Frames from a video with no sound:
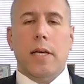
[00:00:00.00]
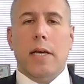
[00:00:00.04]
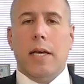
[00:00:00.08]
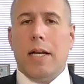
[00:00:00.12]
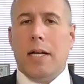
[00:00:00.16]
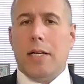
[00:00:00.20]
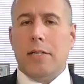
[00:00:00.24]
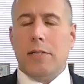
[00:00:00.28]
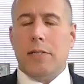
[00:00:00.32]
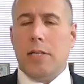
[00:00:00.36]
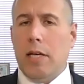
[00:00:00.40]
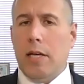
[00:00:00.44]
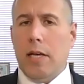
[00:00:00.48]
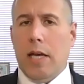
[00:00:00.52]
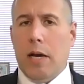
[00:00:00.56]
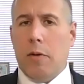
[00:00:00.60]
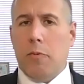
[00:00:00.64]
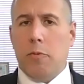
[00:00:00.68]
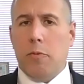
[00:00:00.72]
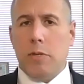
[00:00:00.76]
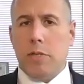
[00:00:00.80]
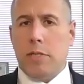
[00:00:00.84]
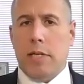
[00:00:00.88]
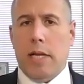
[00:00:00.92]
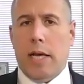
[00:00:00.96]
And I'll tell you, I
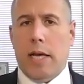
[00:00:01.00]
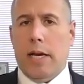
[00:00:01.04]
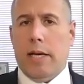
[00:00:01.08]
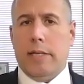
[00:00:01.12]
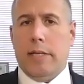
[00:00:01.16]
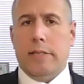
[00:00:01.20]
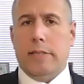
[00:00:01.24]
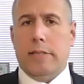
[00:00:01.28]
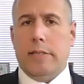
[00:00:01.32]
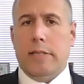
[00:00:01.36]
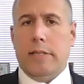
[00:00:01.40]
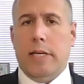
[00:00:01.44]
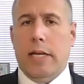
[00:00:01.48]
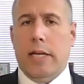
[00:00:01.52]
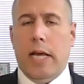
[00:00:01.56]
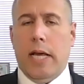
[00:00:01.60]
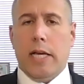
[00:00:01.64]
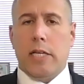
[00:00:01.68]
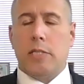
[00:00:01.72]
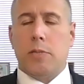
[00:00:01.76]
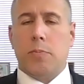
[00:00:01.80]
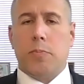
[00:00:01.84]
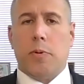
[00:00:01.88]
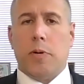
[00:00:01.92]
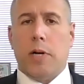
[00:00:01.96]
was not an
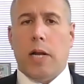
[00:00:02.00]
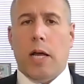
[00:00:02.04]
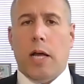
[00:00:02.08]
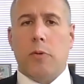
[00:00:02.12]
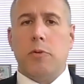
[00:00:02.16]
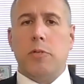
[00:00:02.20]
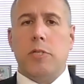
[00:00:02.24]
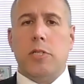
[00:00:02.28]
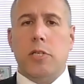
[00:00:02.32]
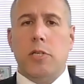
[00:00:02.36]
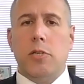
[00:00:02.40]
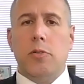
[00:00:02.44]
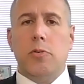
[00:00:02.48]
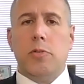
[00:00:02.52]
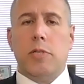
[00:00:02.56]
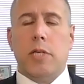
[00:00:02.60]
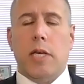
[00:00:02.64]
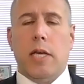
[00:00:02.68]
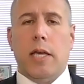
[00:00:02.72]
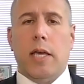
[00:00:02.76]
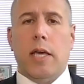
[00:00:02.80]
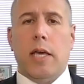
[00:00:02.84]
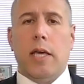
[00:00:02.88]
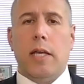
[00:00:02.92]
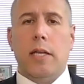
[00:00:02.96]
expert. I was
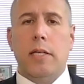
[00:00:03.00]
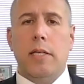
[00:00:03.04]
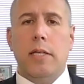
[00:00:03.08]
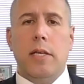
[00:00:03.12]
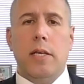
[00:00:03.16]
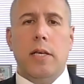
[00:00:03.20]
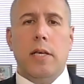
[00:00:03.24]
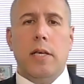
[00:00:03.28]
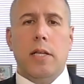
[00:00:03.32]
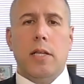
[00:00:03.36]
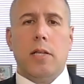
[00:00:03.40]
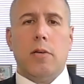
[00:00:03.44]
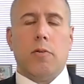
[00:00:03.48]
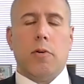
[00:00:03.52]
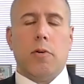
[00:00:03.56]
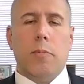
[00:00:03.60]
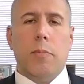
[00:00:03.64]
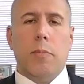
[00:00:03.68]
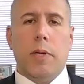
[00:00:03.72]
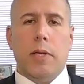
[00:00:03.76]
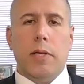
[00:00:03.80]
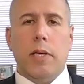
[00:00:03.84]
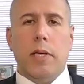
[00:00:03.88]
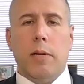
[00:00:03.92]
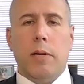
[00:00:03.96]
using it. There were 1
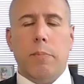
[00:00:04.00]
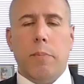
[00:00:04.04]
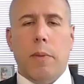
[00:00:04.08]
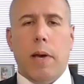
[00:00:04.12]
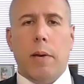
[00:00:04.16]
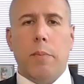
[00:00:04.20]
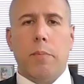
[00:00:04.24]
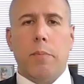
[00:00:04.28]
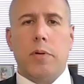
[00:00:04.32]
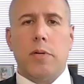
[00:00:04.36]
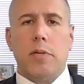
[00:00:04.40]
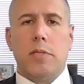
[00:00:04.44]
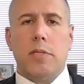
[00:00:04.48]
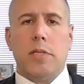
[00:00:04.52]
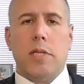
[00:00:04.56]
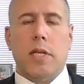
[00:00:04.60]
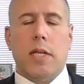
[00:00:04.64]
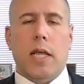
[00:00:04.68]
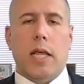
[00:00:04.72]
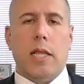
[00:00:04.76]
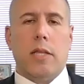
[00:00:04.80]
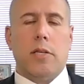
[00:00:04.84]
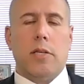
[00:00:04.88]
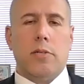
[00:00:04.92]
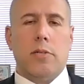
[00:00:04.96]
million members.
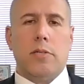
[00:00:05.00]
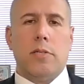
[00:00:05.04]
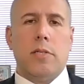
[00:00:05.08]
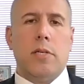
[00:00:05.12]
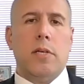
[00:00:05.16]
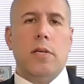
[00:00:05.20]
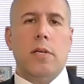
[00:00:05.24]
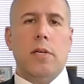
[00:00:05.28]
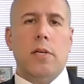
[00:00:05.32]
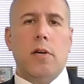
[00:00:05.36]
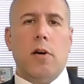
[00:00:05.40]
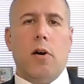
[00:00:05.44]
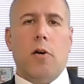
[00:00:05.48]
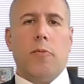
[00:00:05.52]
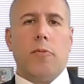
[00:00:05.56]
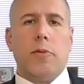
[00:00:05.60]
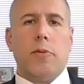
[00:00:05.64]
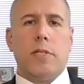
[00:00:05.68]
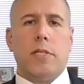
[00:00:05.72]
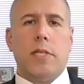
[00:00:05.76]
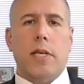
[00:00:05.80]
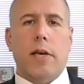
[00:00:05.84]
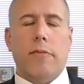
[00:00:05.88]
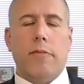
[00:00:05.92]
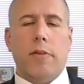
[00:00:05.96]
Today, there's over
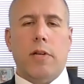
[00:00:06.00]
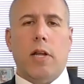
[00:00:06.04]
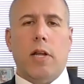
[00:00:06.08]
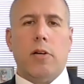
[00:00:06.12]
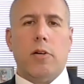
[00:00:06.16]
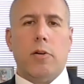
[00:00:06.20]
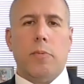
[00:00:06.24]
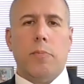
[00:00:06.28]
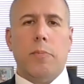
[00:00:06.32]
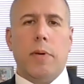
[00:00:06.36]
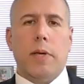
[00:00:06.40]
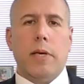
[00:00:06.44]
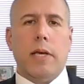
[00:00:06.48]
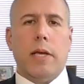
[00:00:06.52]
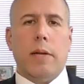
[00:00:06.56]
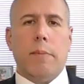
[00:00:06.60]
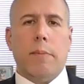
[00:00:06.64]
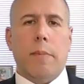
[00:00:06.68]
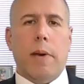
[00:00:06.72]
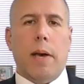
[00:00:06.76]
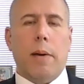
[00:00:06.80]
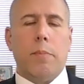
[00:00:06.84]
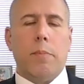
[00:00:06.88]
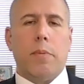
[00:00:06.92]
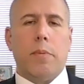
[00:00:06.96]
700 million
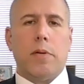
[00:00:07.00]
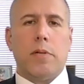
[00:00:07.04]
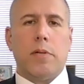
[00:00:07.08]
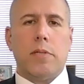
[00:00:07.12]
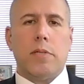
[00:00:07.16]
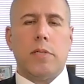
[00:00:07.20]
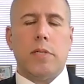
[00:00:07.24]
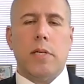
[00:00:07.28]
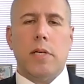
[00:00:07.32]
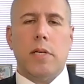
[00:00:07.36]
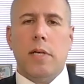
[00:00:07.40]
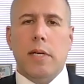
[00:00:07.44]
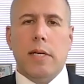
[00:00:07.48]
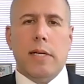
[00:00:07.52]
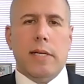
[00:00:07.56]
members.